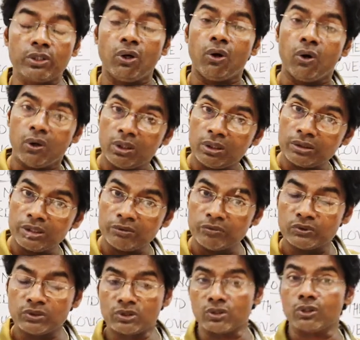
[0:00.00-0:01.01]
all the
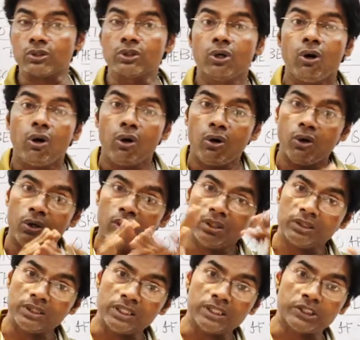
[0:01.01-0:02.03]
woods, not
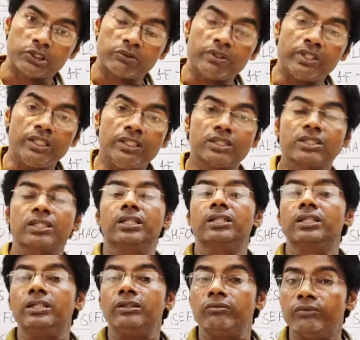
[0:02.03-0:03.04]
all the trees
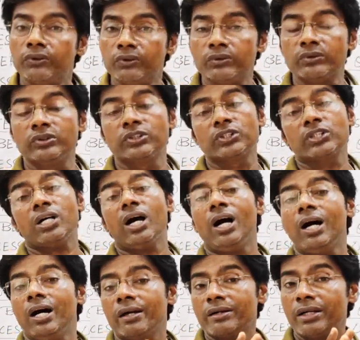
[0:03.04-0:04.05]
in the woods
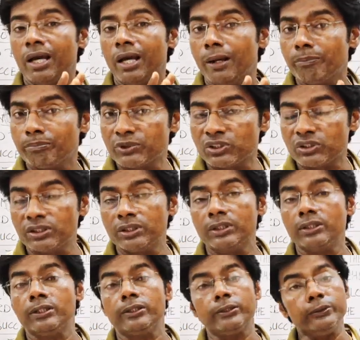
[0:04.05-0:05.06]
are
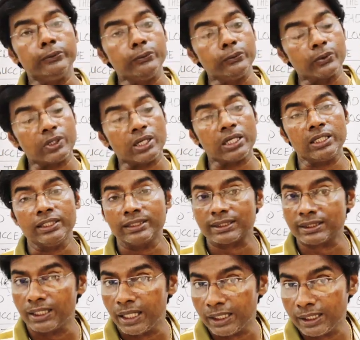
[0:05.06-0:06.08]
absolutely
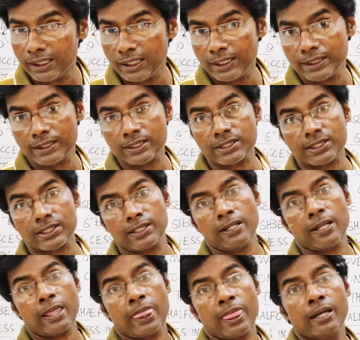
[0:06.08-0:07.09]
silent.
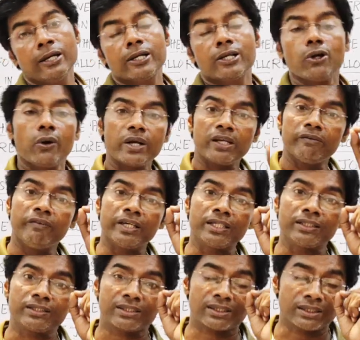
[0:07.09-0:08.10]
Not
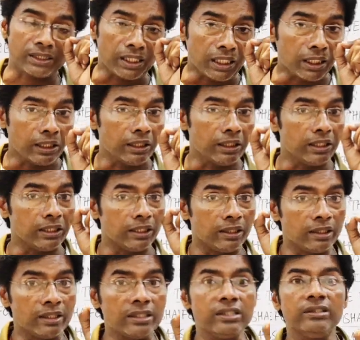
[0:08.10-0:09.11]
even a single
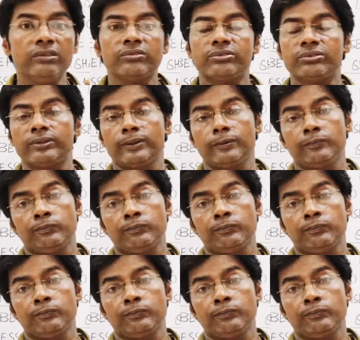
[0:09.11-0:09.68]
leaf